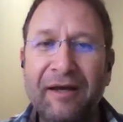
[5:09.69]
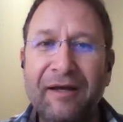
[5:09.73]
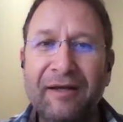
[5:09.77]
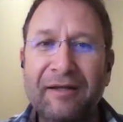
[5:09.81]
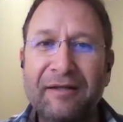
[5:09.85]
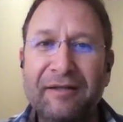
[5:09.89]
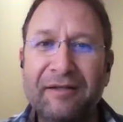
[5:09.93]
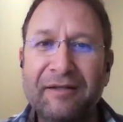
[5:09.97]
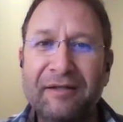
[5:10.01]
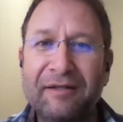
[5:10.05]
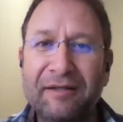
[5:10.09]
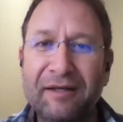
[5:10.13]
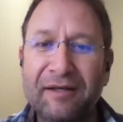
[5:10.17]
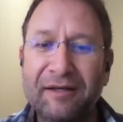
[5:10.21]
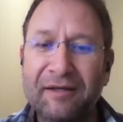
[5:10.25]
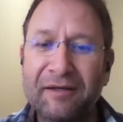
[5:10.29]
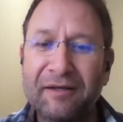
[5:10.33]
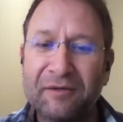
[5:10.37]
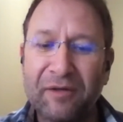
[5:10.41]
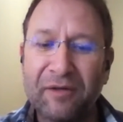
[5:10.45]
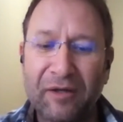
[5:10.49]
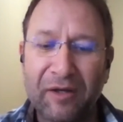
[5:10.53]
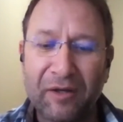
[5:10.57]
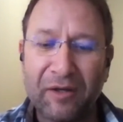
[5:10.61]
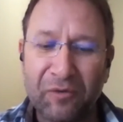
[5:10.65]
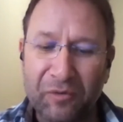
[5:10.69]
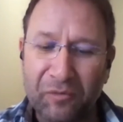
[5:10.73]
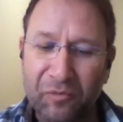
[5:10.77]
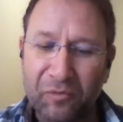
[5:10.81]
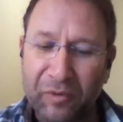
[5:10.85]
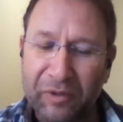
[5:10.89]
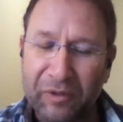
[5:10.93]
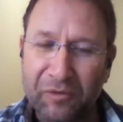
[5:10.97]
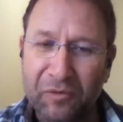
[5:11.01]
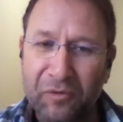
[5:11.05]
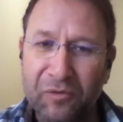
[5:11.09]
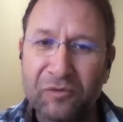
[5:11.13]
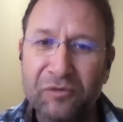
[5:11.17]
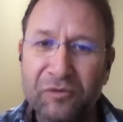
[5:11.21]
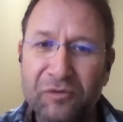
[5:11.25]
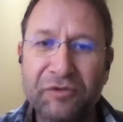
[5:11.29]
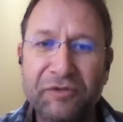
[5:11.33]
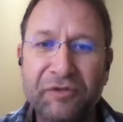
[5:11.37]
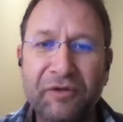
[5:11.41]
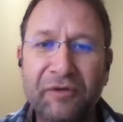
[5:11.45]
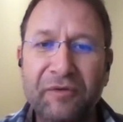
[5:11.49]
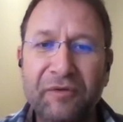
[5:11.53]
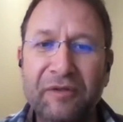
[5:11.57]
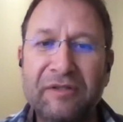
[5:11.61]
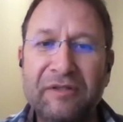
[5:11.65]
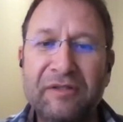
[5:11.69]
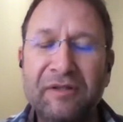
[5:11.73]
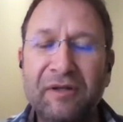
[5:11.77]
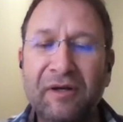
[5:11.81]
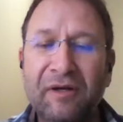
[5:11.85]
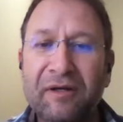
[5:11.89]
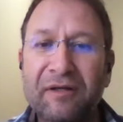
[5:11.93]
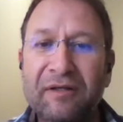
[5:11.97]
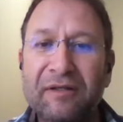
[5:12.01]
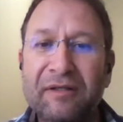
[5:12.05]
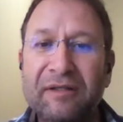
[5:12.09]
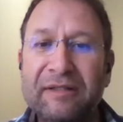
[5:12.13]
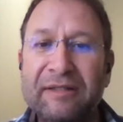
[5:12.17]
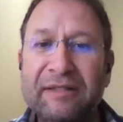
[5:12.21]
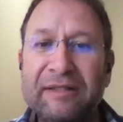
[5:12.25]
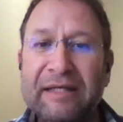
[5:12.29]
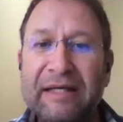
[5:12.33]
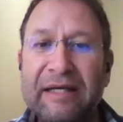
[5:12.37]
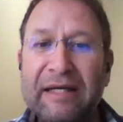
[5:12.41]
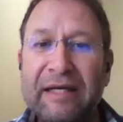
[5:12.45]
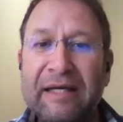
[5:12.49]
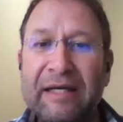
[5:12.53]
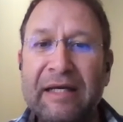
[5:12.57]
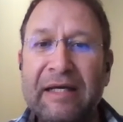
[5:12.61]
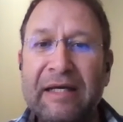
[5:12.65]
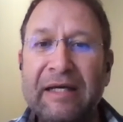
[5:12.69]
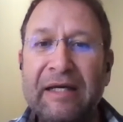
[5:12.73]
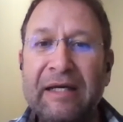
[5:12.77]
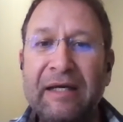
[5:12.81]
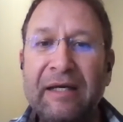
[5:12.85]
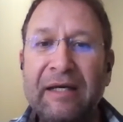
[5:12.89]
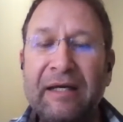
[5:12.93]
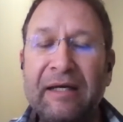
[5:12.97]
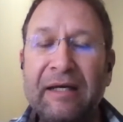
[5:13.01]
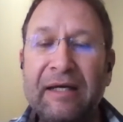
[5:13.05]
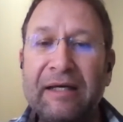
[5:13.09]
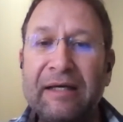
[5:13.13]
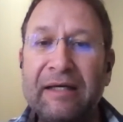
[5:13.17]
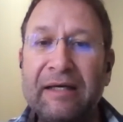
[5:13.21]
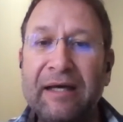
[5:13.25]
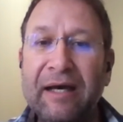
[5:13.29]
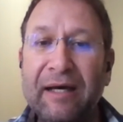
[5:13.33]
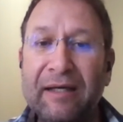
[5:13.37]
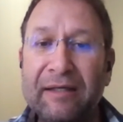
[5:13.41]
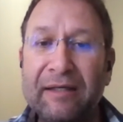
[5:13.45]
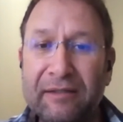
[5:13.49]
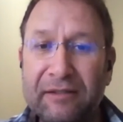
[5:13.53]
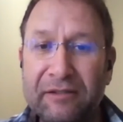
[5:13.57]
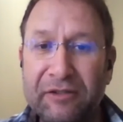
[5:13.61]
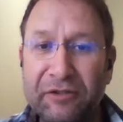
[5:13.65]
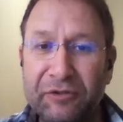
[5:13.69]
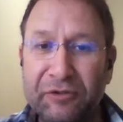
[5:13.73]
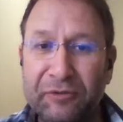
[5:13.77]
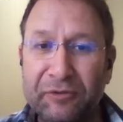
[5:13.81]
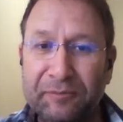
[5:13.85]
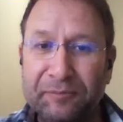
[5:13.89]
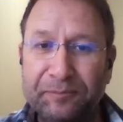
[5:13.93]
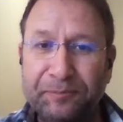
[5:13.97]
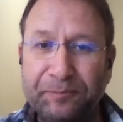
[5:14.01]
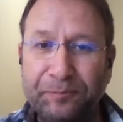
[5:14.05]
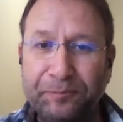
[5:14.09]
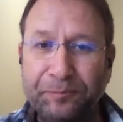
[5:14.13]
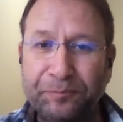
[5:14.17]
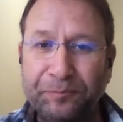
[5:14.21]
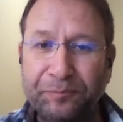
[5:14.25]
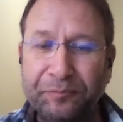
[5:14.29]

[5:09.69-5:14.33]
And we also started a huddle room